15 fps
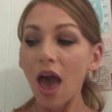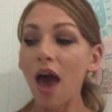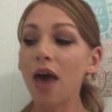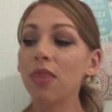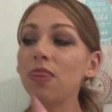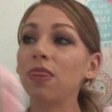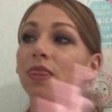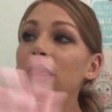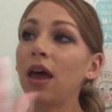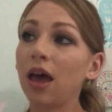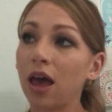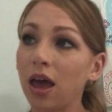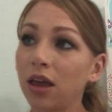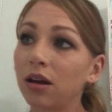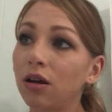And
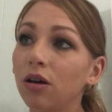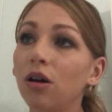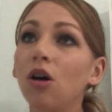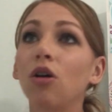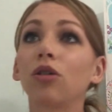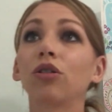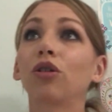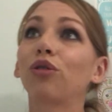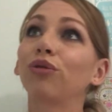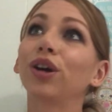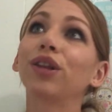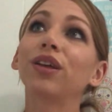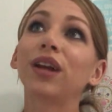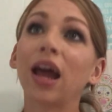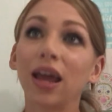then, or the
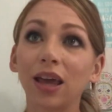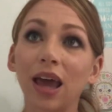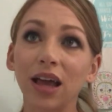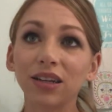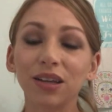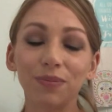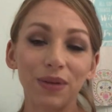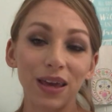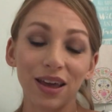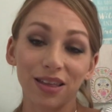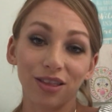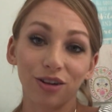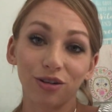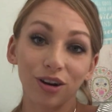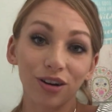career that I get to be
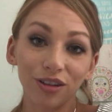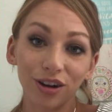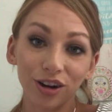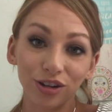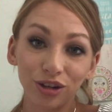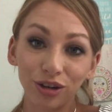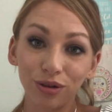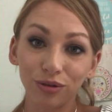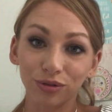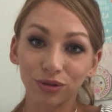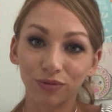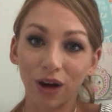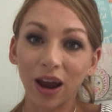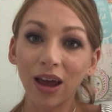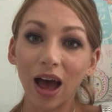in, the career that I choose,
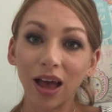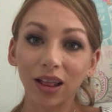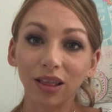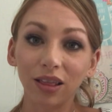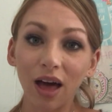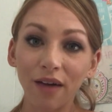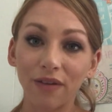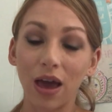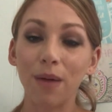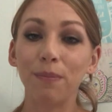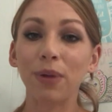right? I love it.